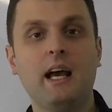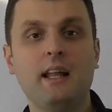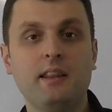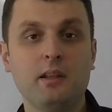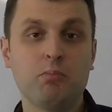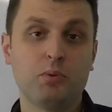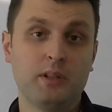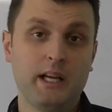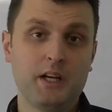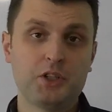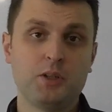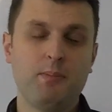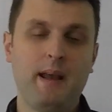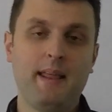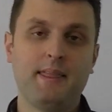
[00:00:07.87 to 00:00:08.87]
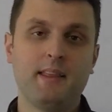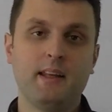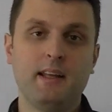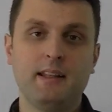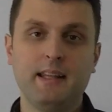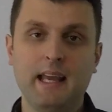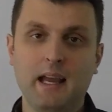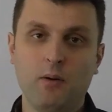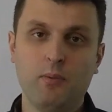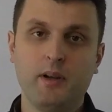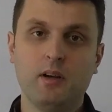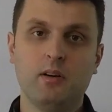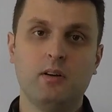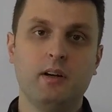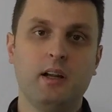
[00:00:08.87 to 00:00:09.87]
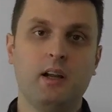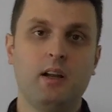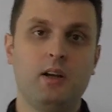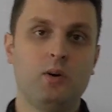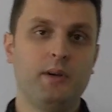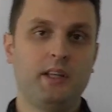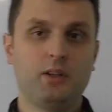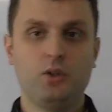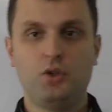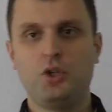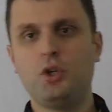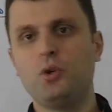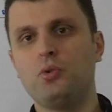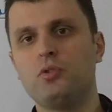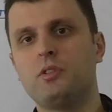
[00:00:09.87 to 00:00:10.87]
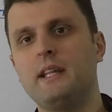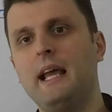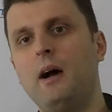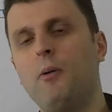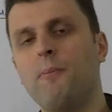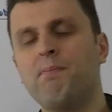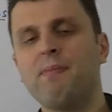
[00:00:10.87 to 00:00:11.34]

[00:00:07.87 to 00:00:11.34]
the production method that we are going to choose. Now,